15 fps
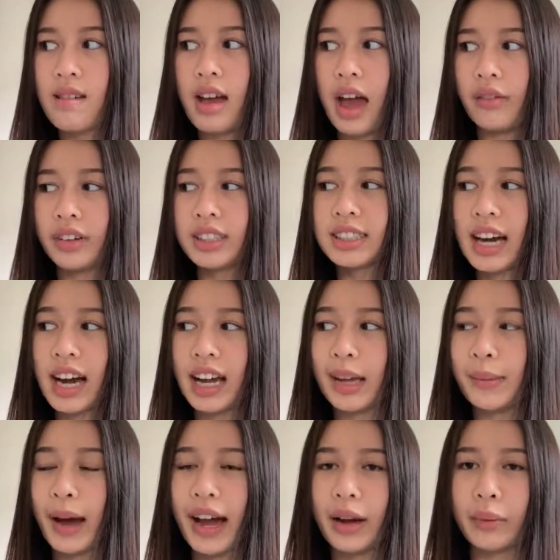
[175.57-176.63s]
every
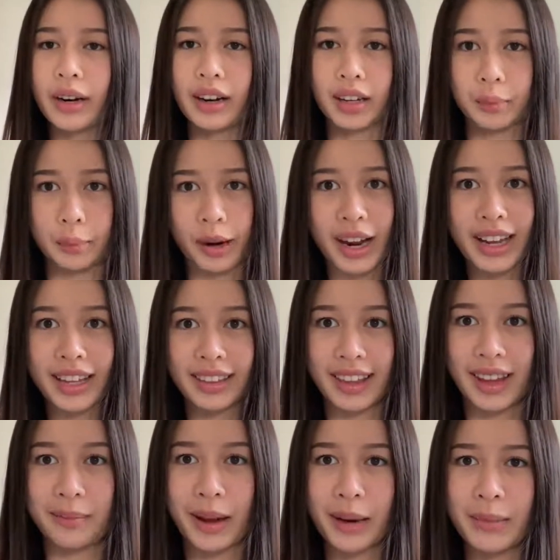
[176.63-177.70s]
time I went on a break,
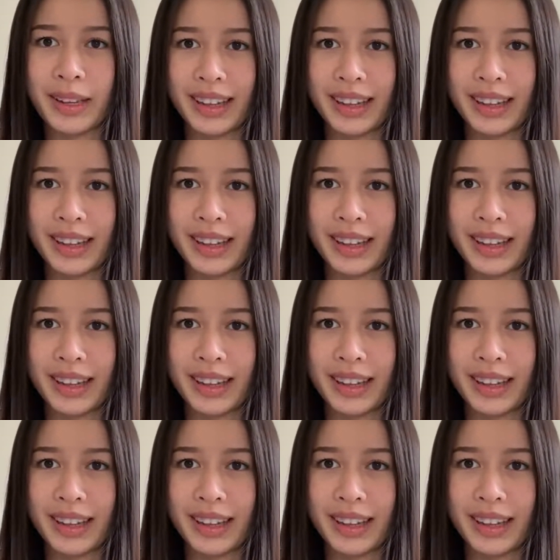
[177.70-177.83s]
they made me